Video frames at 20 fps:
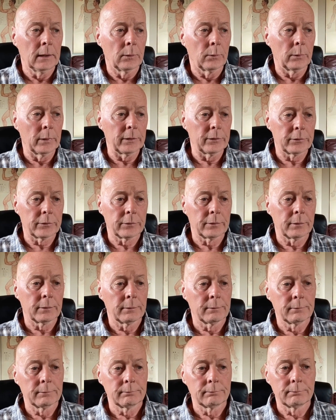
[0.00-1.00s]
which
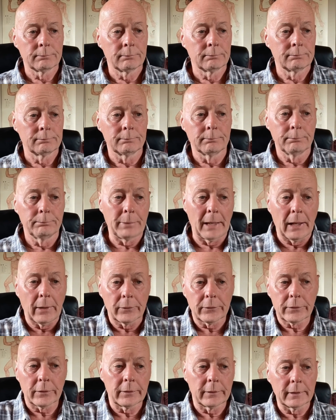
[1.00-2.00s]

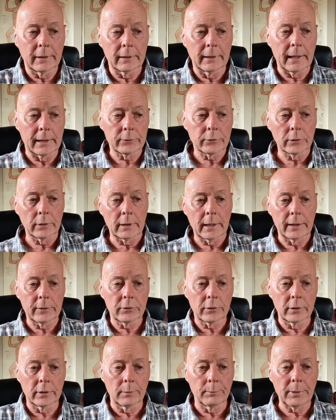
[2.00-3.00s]
balances the
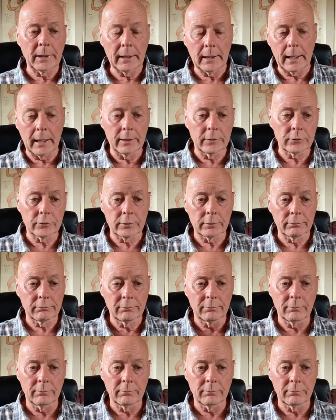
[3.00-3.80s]
electrolytes and the pH